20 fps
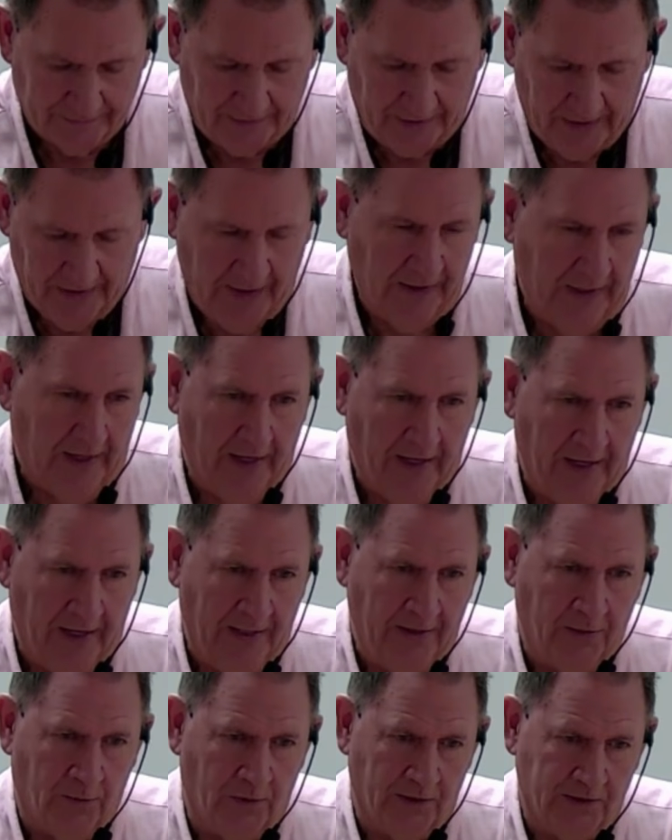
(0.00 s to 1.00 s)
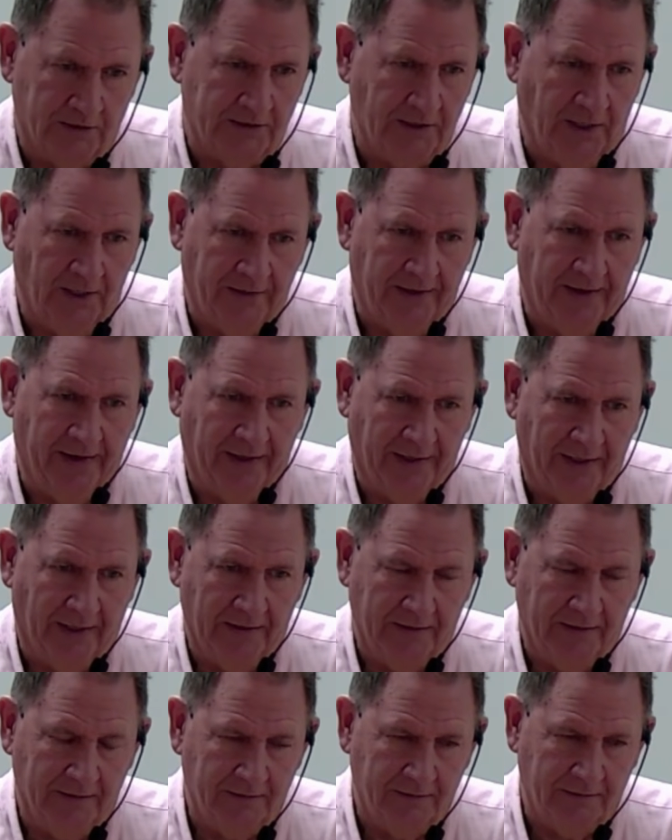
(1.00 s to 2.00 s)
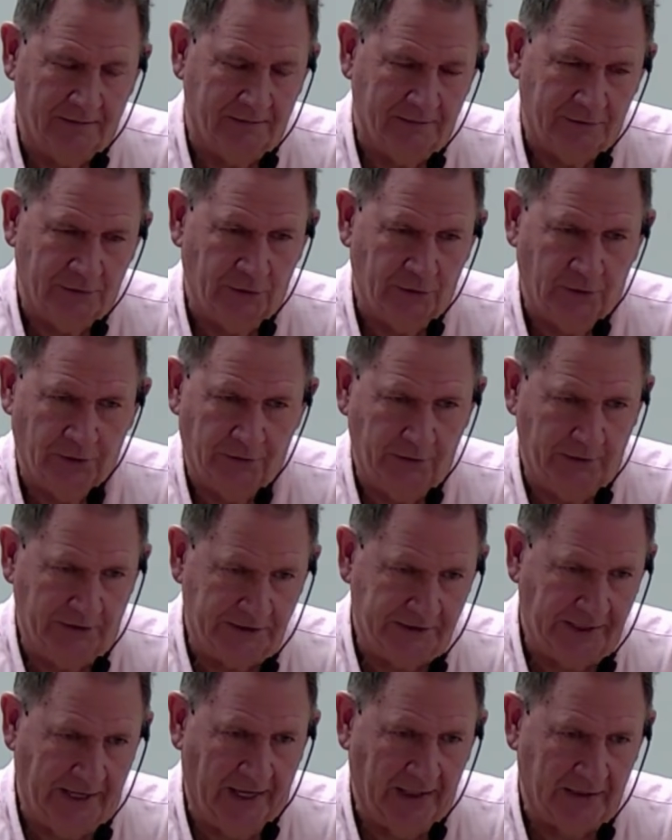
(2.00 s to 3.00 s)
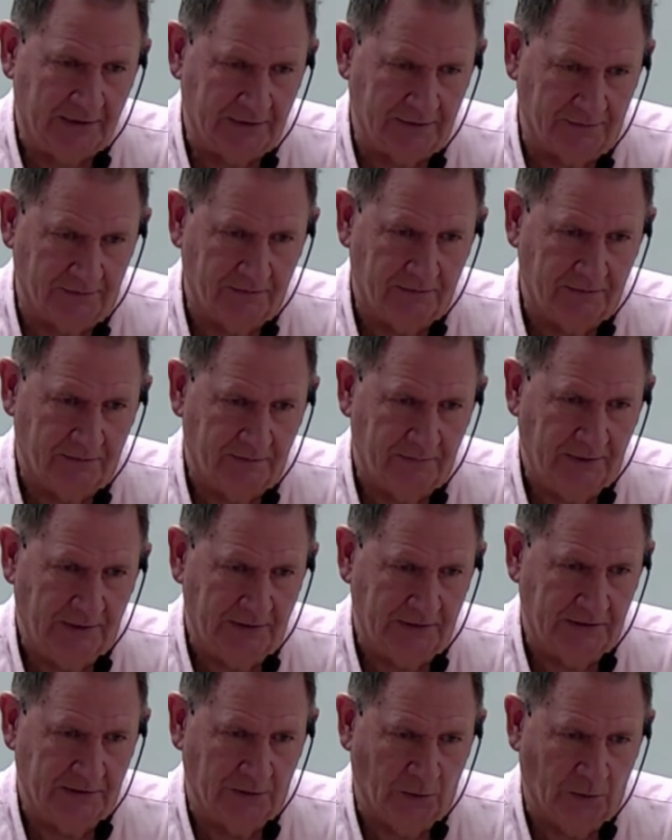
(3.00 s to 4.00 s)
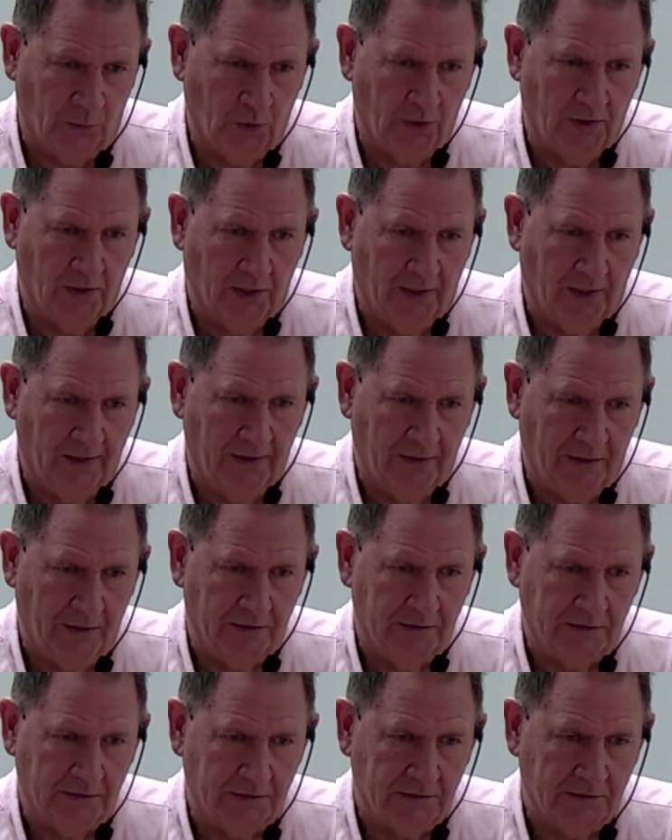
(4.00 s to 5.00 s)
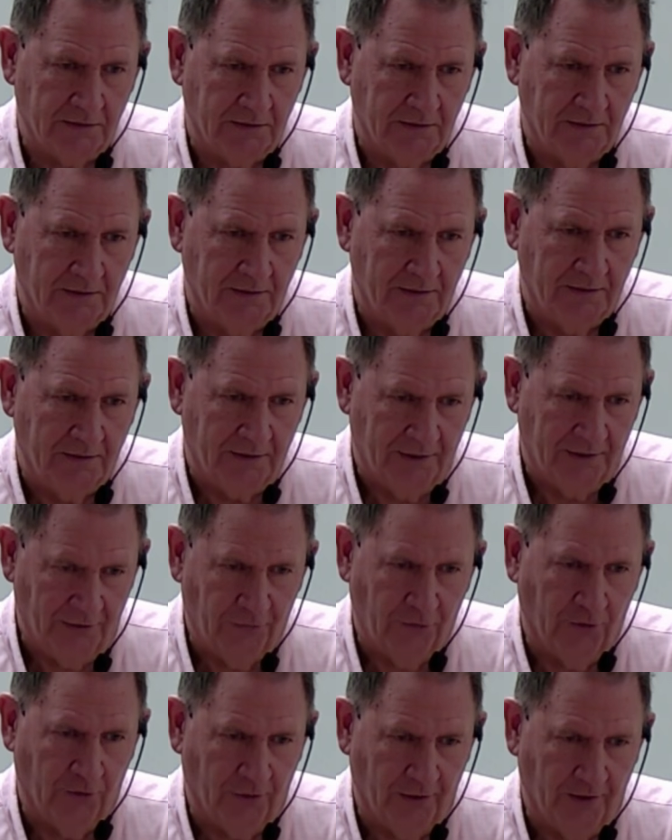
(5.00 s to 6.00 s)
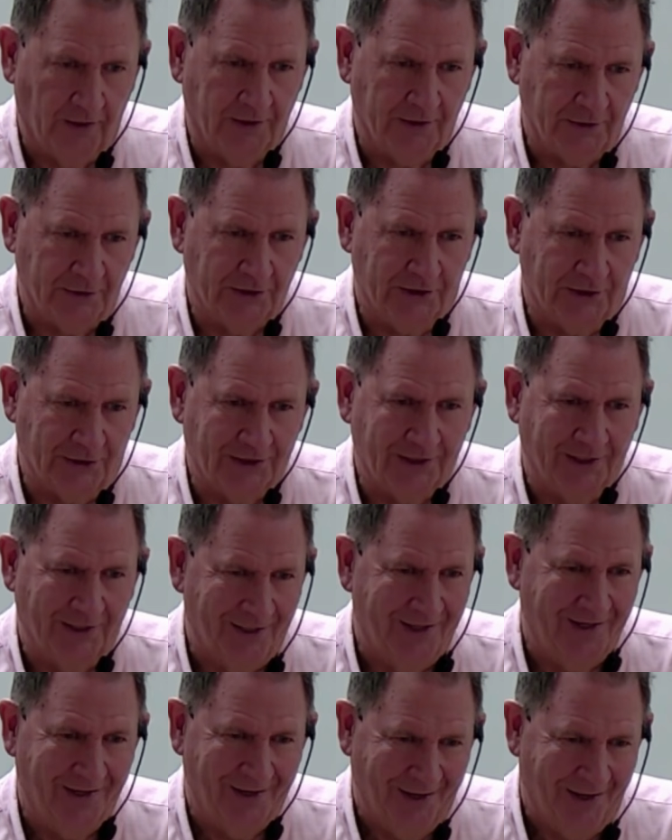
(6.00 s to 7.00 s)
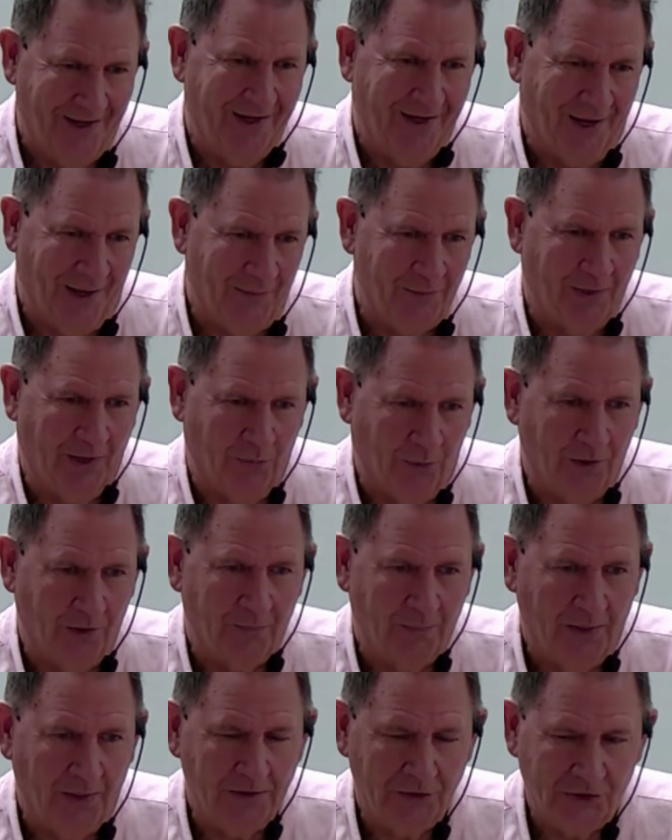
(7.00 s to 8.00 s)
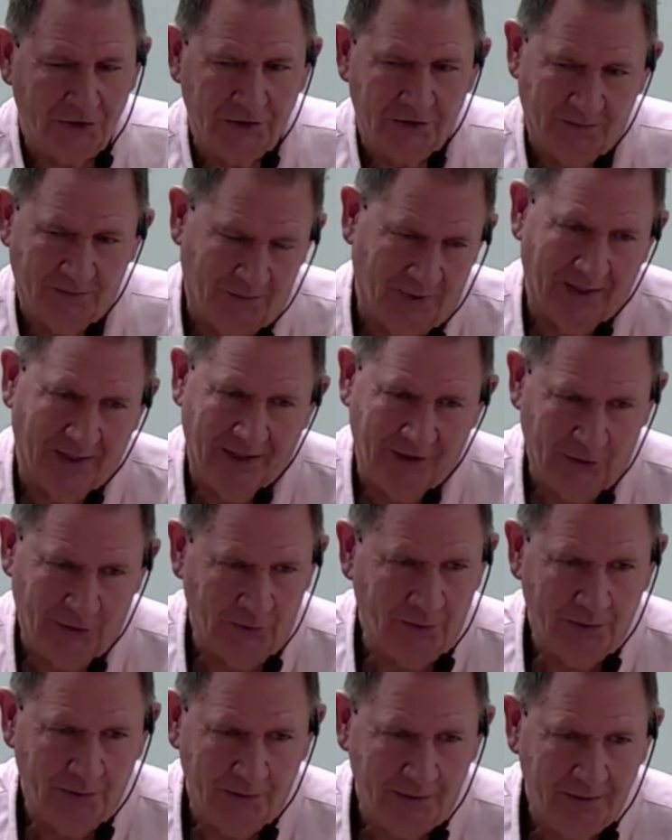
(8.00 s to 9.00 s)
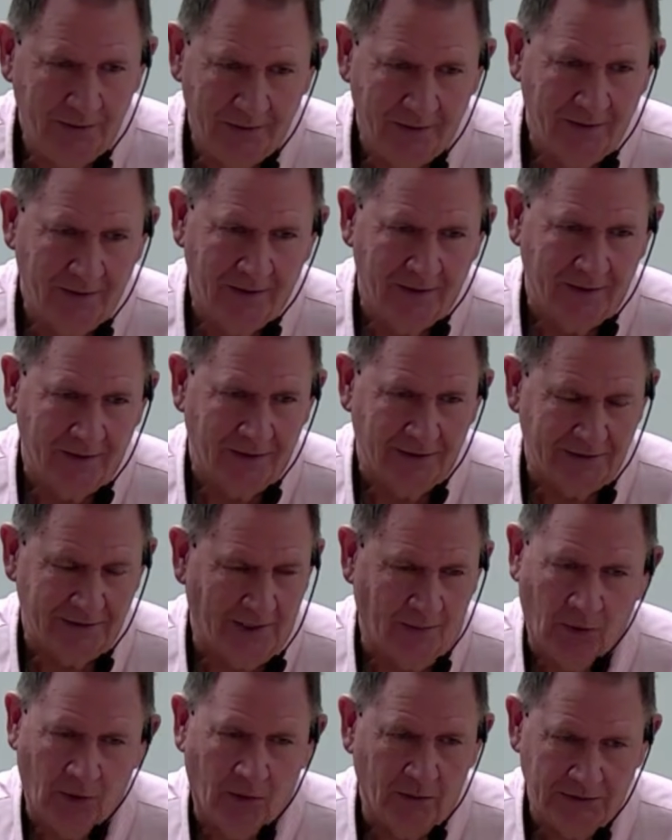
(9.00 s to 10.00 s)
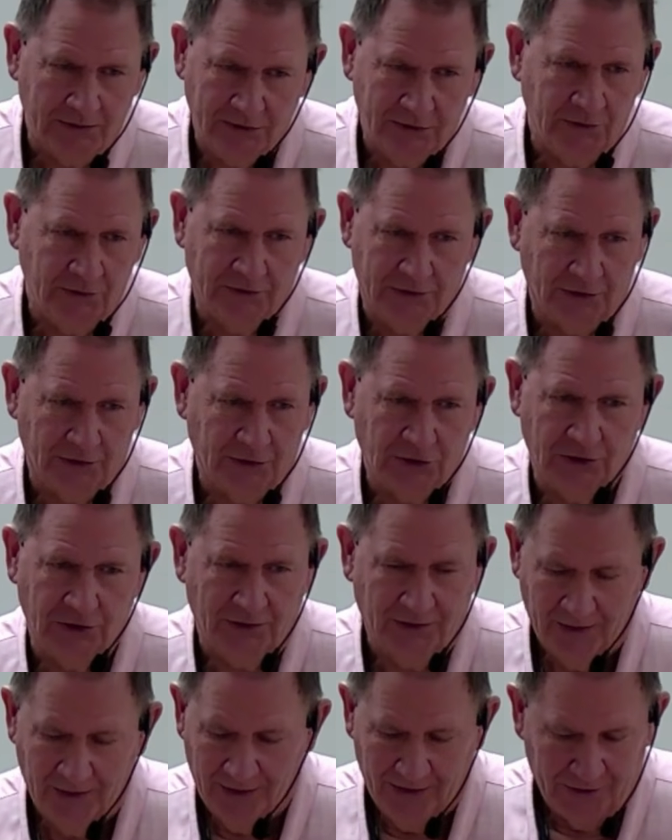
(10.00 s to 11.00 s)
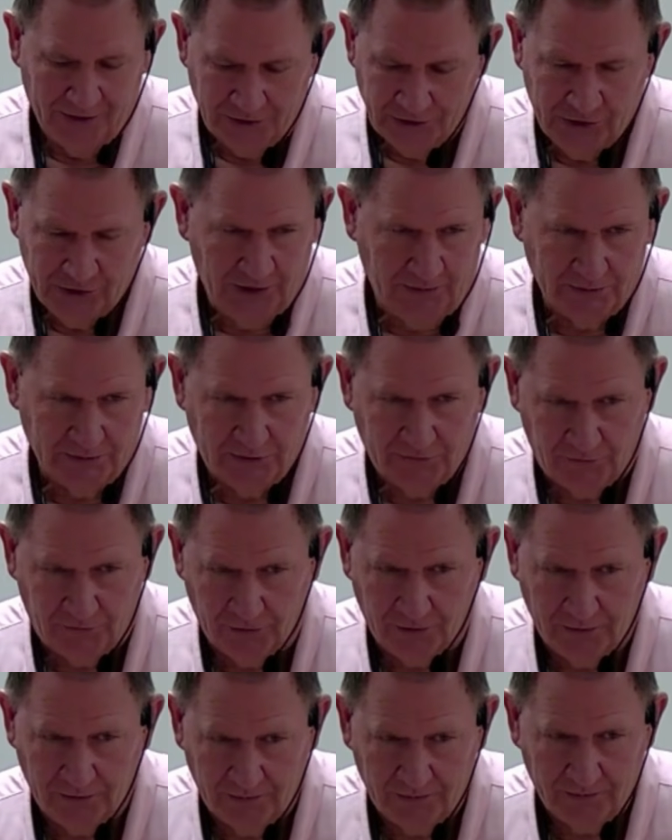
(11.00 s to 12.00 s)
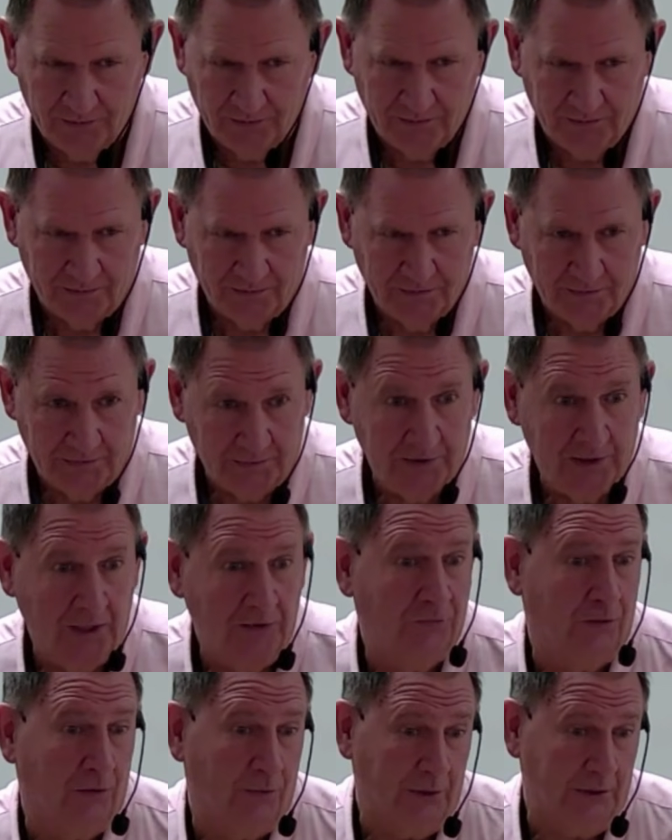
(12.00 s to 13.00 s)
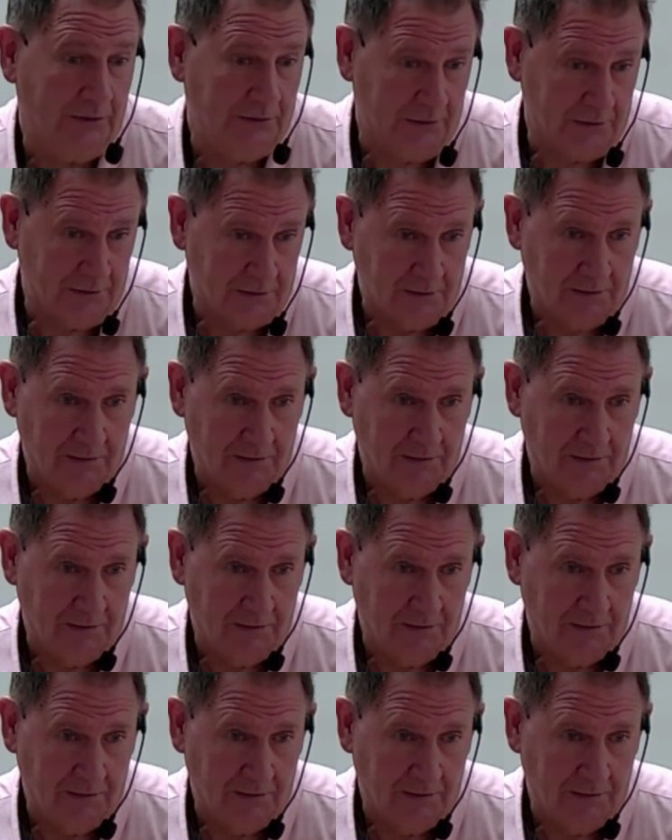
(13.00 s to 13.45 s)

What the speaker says: and I don't want to say that I got 2 or 3 stacks of pieces of wood like this, different thickness, just on my workbench, but I do because I'm always using shims for different reasons.